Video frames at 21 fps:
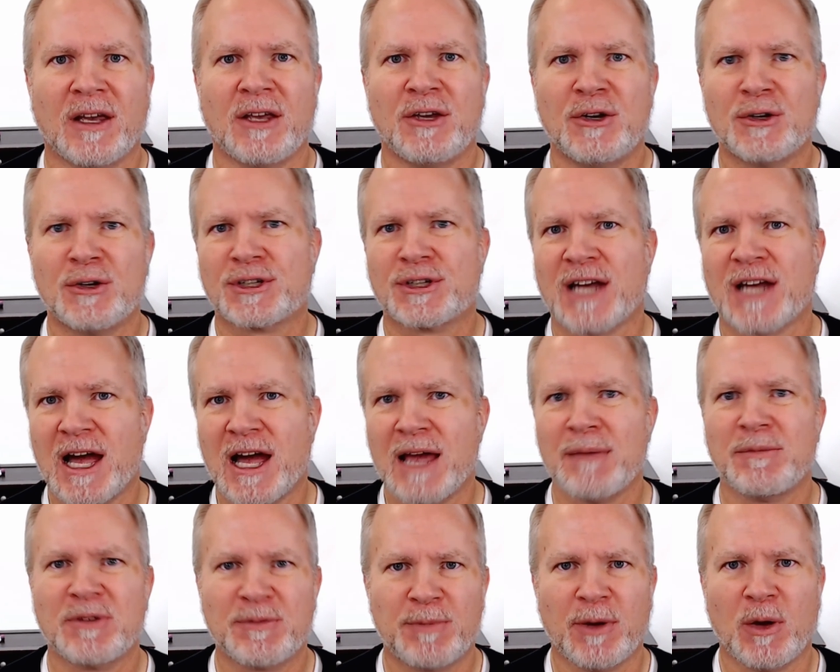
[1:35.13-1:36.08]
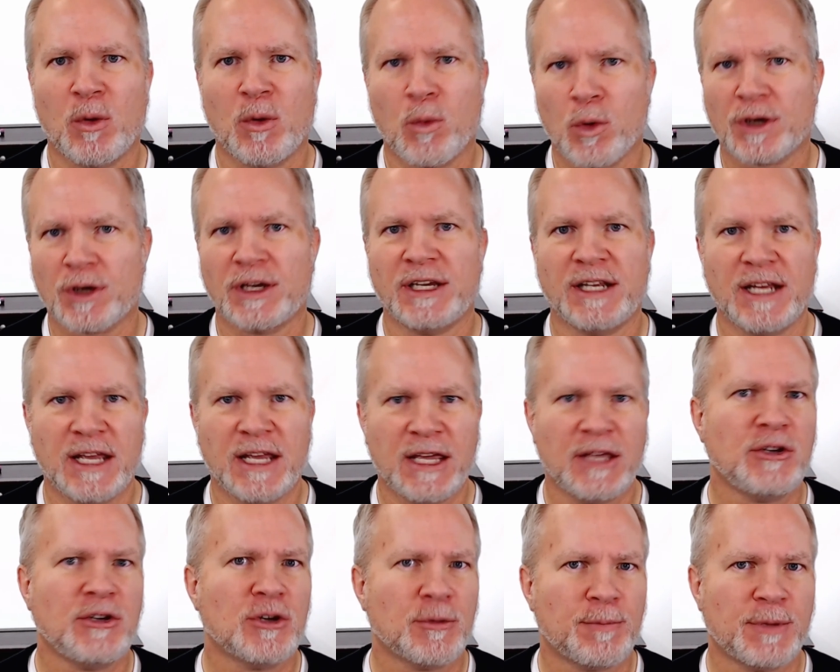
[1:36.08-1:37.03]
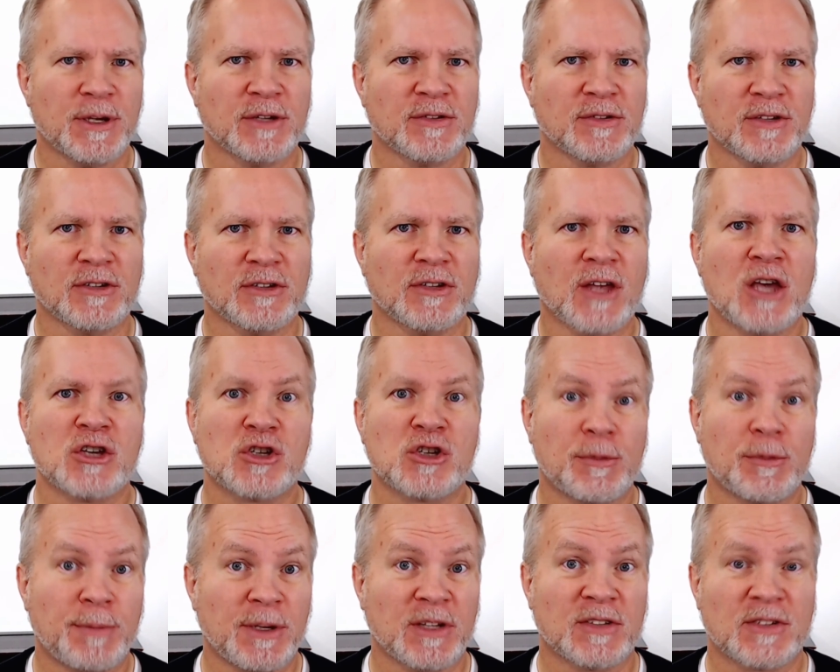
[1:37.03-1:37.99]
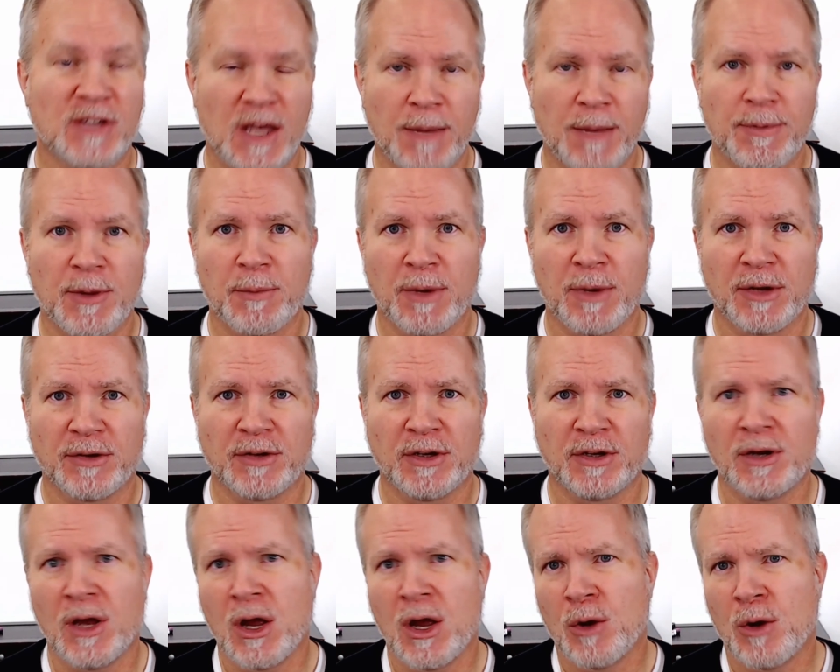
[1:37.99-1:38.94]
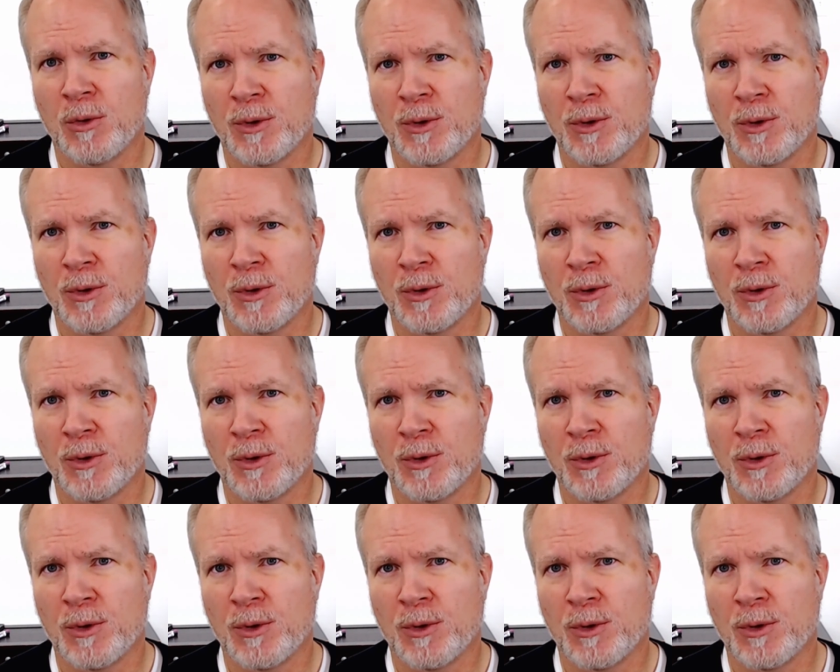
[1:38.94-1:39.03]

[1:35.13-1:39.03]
your time spent working in your business should be supplemented